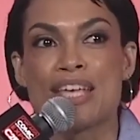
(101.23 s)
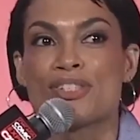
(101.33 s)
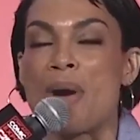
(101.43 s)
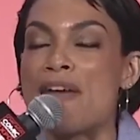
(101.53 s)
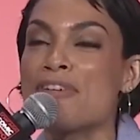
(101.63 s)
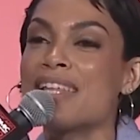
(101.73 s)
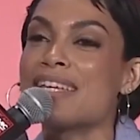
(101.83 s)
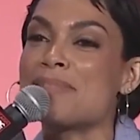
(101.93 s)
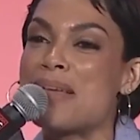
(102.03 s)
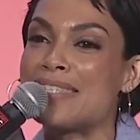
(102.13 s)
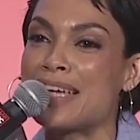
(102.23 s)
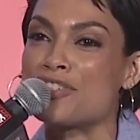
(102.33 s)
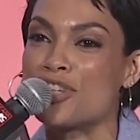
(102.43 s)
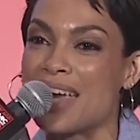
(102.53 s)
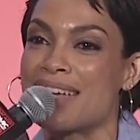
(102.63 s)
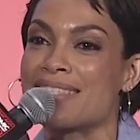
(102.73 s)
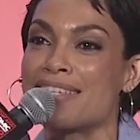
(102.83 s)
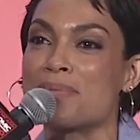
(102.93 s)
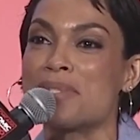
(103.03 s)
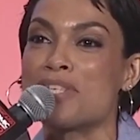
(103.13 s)
So I feel like it's my second chance
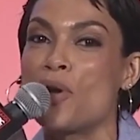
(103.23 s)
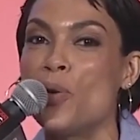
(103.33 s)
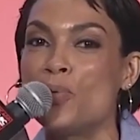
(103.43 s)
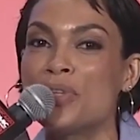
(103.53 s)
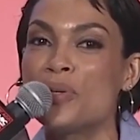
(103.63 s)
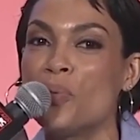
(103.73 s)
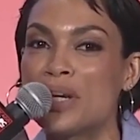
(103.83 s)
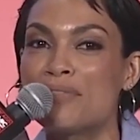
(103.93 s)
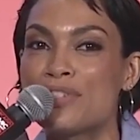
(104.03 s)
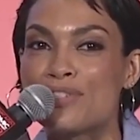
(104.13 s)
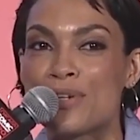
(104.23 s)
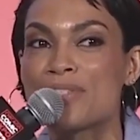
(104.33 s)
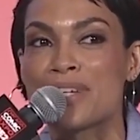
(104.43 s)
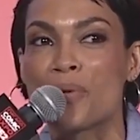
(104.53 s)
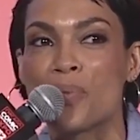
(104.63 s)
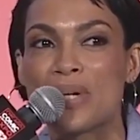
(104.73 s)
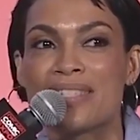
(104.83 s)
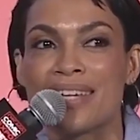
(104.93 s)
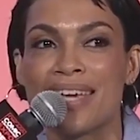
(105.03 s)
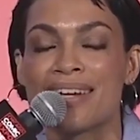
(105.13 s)
because it was the only one of the shows that I
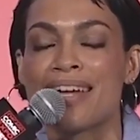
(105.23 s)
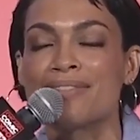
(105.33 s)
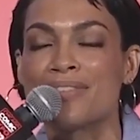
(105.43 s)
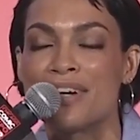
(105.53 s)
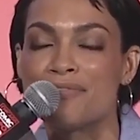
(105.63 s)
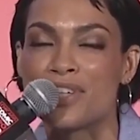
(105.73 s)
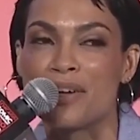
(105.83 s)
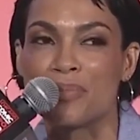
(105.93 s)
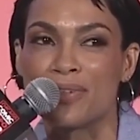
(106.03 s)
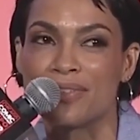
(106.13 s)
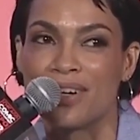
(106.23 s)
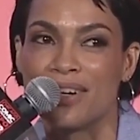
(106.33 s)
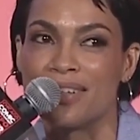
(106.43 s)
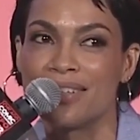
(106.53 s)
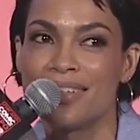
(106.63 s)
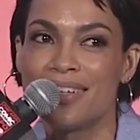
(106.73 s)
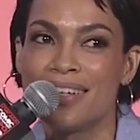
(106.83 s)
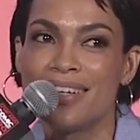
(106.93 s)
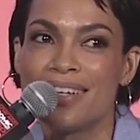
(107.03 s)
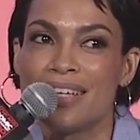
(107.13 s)
wasn't in, and I love Jon Bernthal.
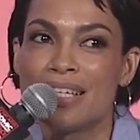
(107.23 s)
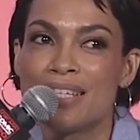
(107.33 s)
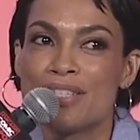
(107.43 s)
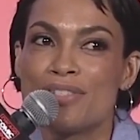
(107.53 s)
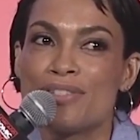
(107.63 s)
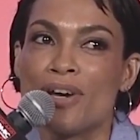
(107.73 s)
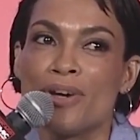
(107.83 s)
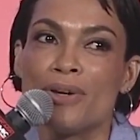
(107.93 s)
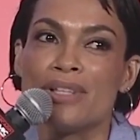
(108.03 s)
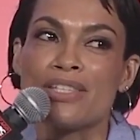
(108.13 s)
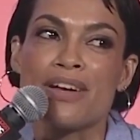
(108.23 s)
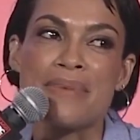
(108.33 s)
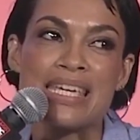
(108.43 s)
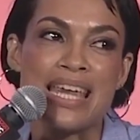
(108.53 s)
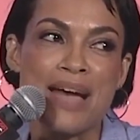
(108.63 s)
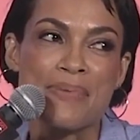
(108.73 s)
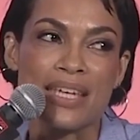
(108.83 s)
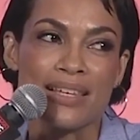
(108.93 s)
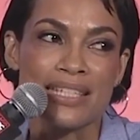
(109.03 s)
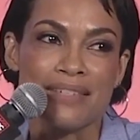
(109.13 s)
So let's all make it happen
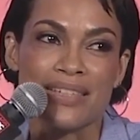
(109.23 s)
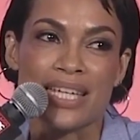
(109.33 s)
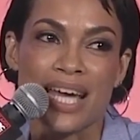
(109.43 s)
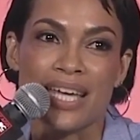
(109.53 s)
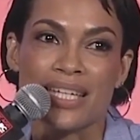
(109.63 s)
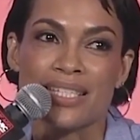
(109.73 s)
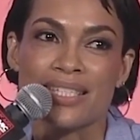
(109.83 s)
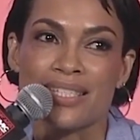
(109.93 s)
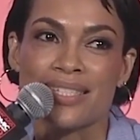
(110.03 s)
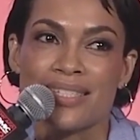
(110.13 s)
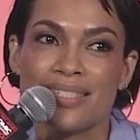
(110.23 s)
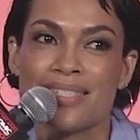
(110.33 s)
collectively, guys.